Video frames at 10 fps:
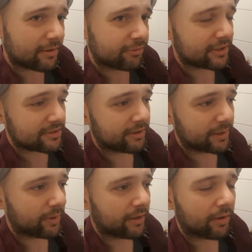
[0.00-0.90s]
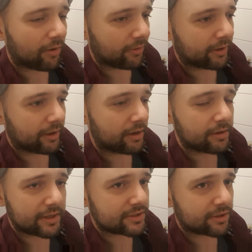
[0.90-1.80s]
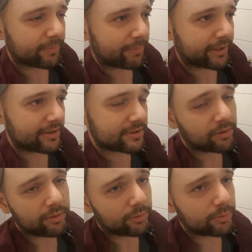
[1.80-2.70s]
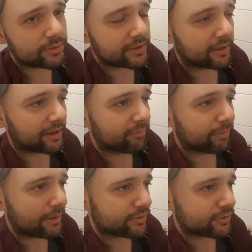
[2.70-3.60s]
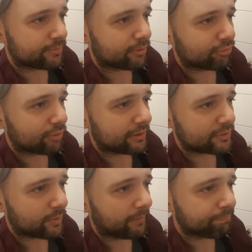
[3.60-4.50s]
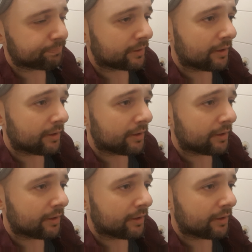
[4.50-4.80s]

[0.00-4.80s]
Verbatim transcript: fits very well on a desktop application, although you still have browser support for it as well.